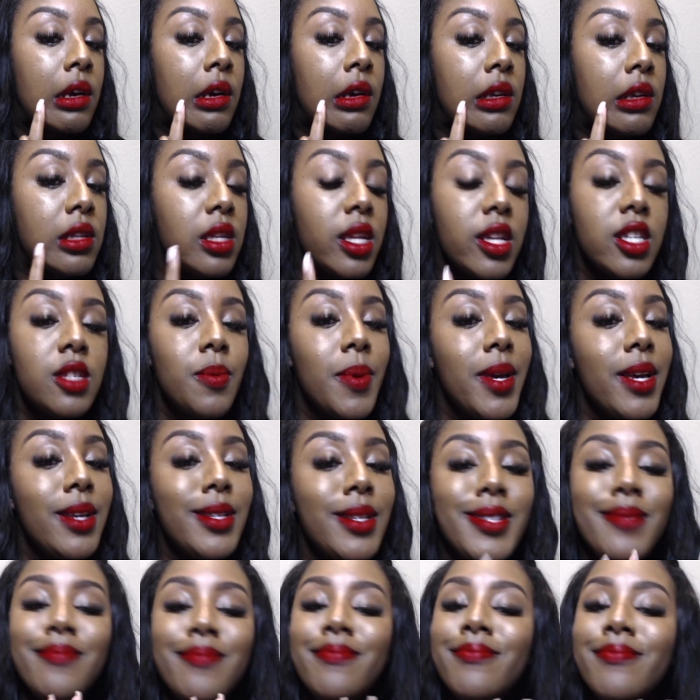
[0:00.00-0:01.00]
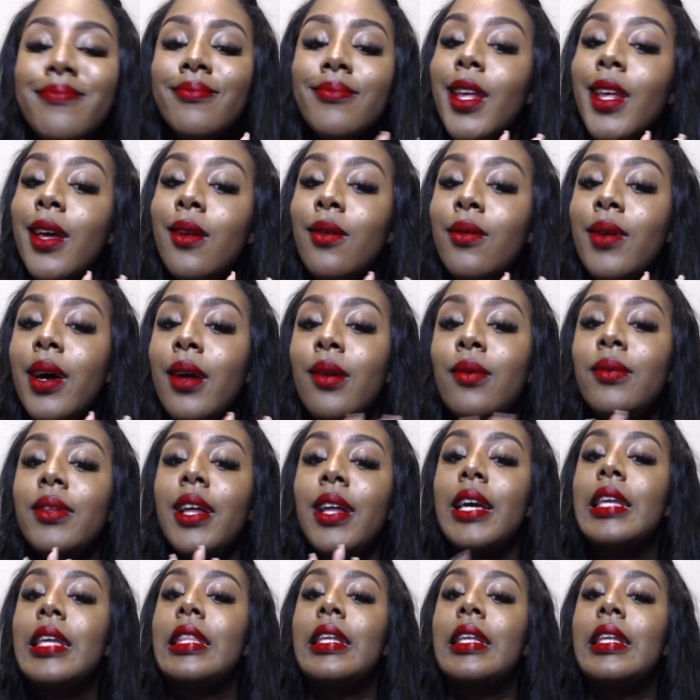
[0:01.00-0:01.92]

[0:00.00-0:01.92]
See that space? I don't like